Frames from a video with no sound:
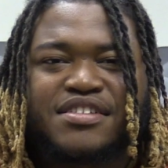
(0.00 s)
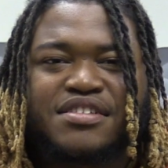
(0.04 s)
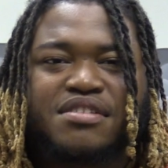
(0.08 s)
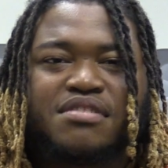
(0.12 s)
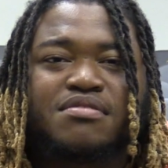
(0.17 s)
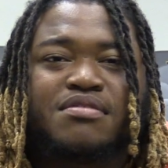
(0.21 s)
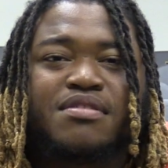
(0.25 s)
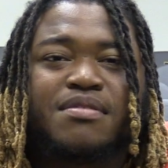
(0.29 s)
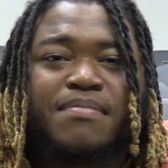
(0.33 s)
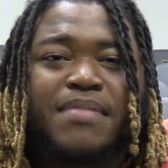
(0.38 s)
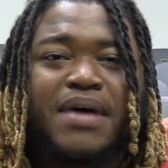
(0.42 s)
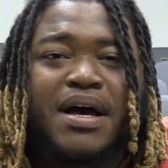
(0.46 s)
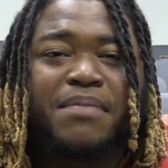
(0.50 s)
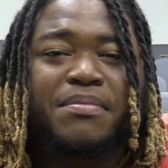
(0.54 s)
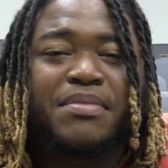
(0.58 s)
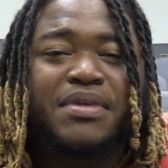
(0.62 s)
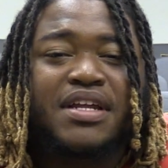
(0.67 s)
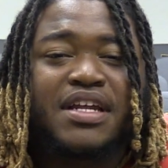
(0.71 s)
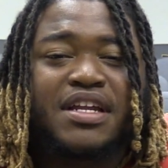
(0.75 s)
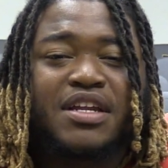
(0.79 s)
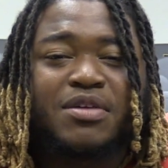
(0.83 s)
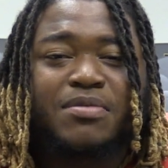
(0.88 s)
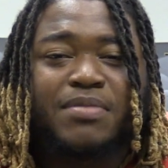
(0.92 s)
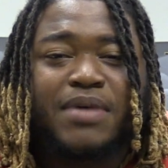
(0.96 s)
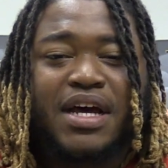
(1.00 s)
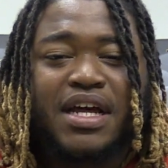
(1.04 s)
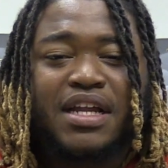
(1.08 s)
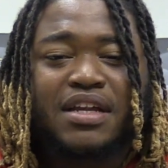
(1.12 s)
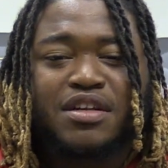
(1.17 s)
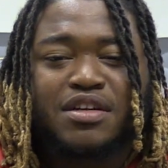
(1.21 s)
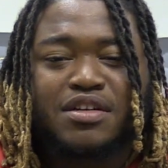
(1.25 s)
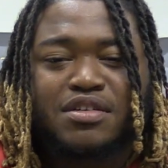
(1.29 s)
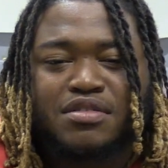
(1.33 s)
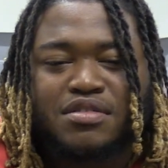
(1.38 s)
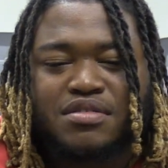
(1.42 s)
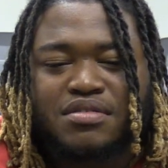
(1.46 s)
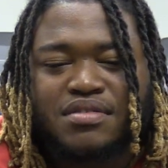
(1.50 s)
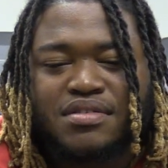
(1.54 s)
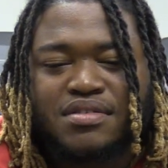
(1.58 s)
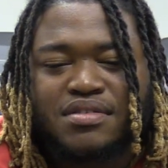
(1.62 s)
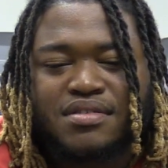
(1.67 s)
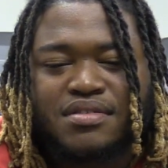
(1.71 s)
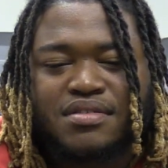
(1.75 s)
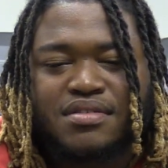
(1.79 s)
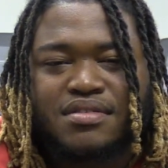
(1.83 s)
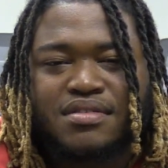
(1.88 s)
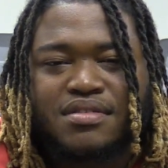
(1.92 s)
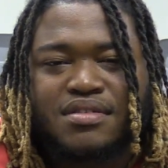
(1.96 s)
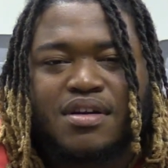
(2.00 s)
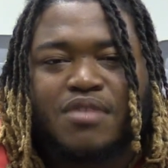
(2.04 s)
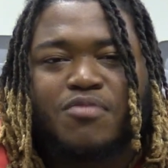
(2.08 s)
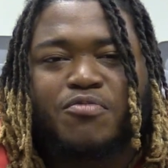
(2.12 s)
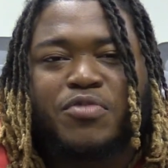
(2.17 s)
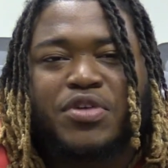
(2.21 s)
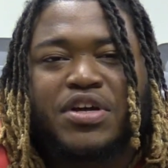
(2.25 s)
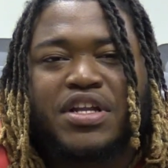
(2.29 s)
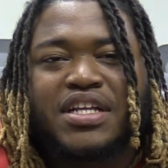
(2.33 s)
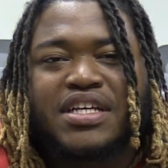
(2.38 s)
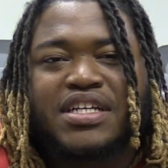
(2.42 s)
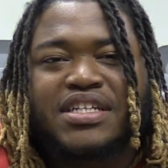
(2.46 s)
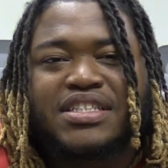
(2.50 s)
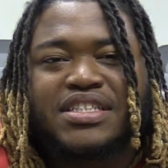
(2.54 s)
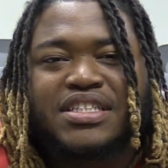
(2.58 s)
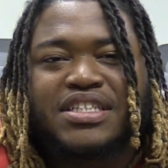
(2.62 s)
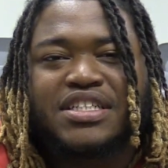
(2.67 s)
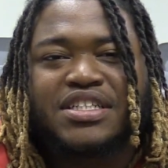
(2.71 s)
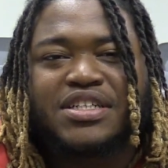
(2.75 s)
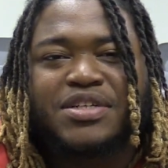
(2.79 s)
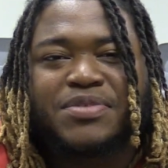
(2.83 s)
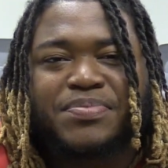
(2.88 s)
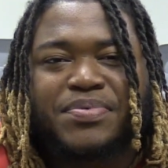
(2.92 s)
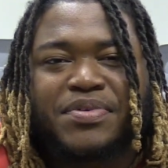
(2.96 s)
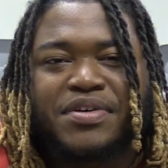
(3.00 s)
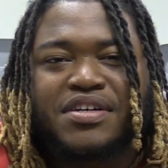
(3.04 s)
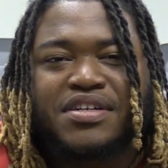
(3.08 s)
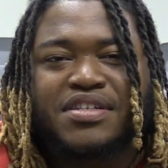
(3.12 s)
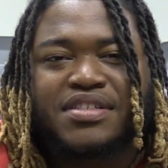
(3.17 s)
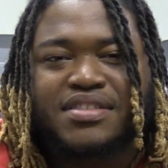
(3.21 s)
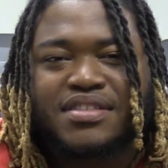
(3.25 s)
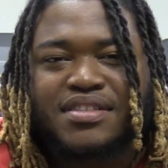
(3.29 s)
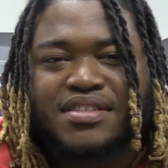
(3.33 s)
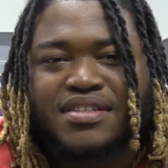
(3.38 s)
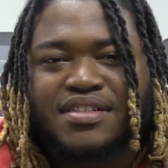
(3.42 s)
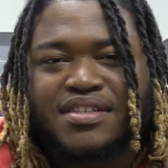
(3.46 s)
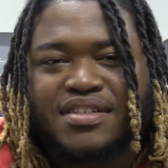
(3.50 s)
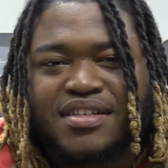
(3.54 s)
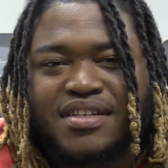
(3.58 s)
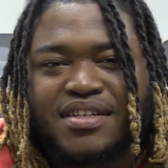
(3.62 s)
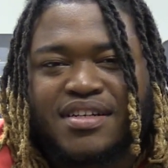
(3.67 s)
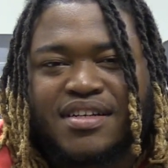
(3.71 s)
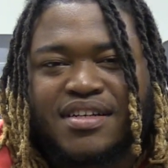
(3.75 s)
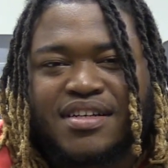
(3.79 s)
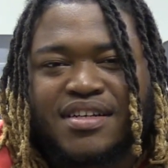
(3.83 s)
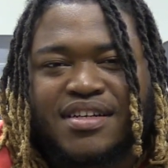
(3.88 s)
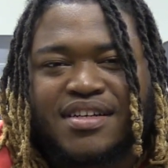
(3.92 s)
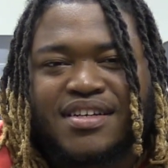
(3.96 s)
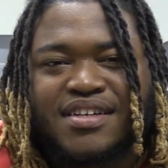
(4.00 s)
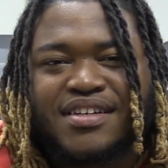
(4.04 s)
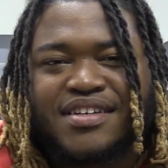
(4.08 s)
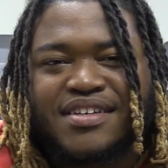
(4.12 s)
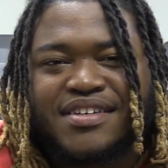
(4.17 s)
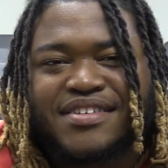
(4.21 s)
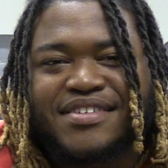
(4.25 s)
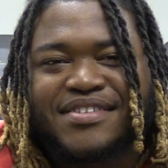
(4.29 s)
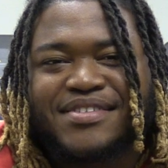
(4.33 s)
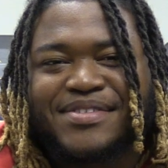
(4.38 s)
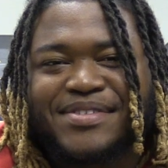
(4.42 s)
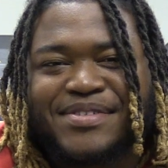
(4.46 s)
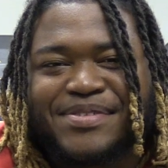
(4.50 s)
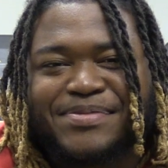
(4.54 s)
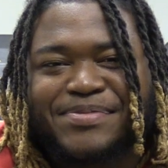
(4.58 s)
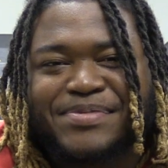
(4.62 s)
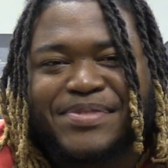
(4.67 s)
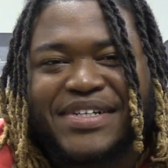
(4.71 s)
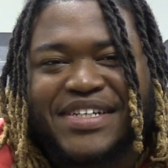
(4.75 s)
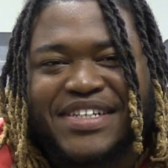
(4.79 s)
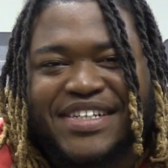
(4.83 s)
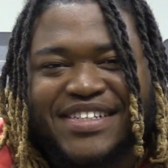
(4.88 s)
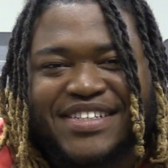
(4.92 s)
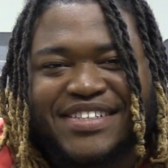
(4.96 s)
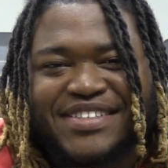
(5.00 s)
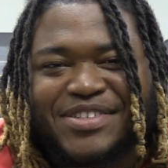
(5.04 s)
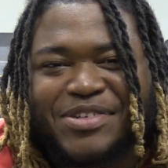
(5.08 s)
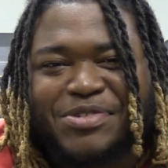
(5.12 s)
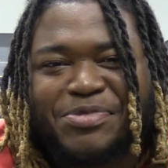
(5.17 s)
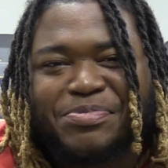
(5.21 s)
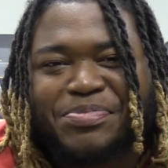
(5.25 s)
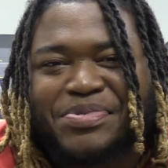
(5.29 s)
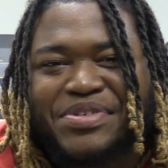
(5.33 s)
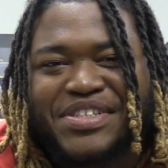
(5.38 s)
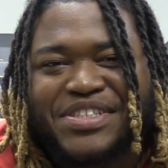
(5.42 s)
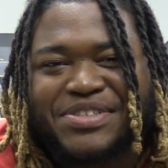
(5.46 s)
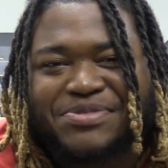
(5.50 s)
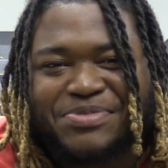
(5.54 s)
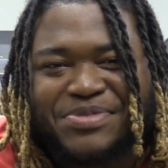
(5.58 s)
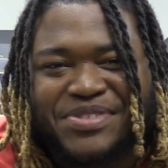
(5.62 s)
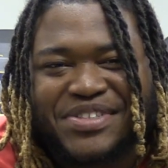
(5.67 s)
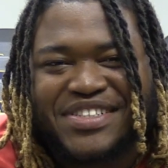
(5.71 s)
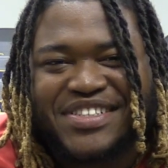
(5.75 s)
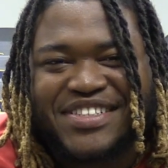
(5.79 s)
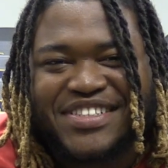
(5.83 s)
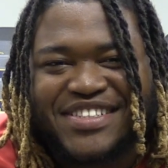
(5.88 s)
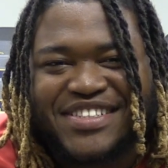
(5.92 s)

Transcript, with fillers: Something about me that nobody knows. I'm really a chill person, but don't push me.